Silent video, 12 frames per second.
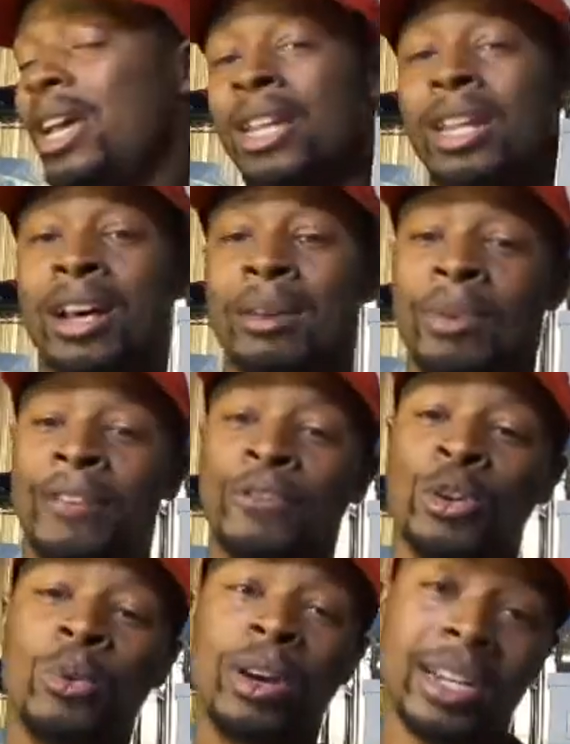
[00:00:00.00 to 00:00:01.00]
and
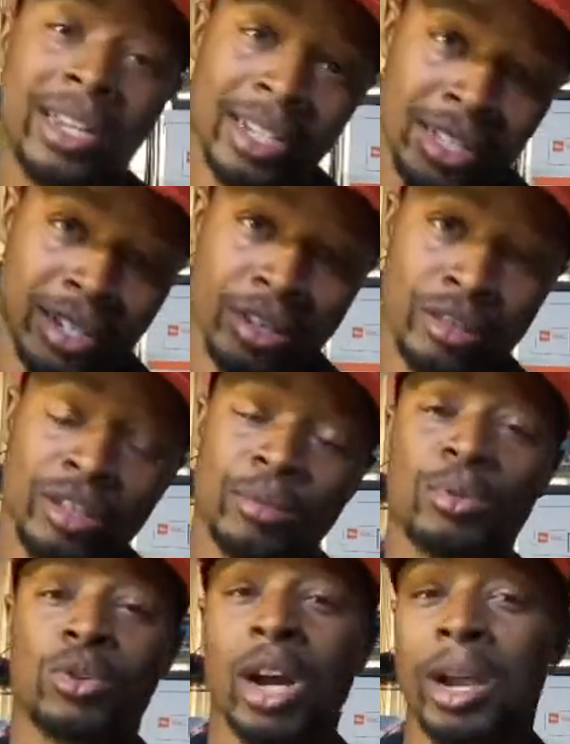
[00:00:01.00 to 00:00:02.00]
if you want to consider
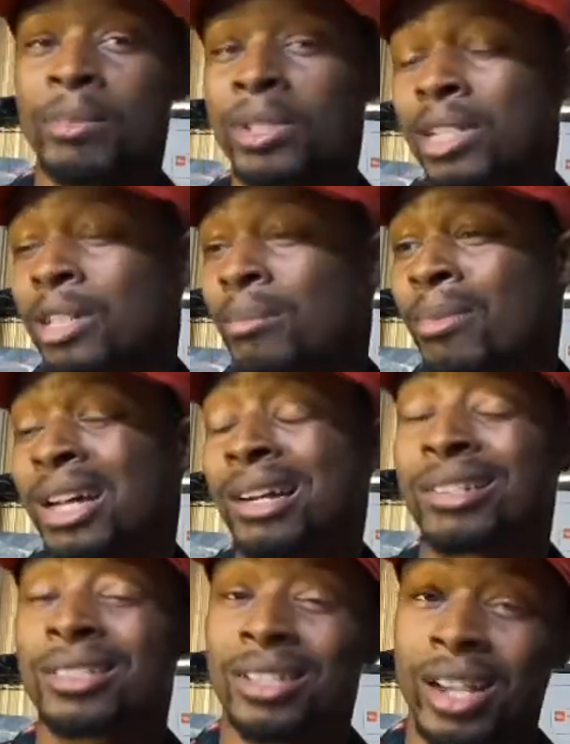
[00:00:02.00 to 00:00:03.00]
subscribing to
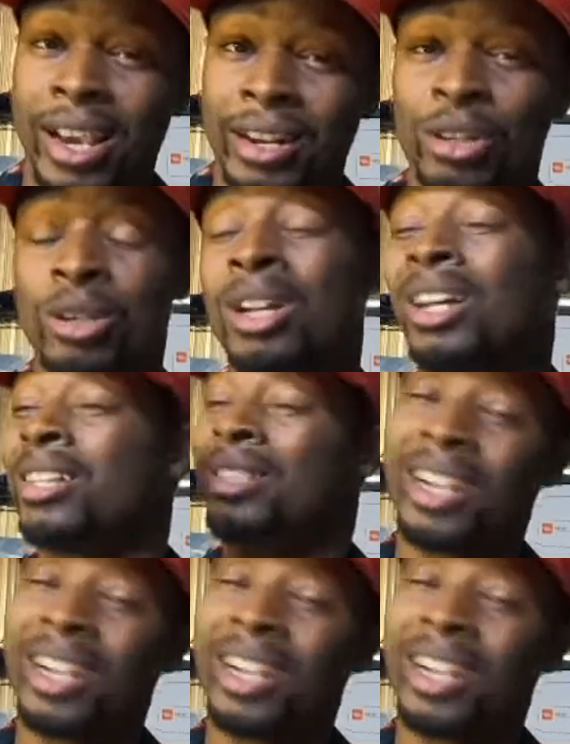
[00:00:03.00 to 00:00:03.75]
my channel,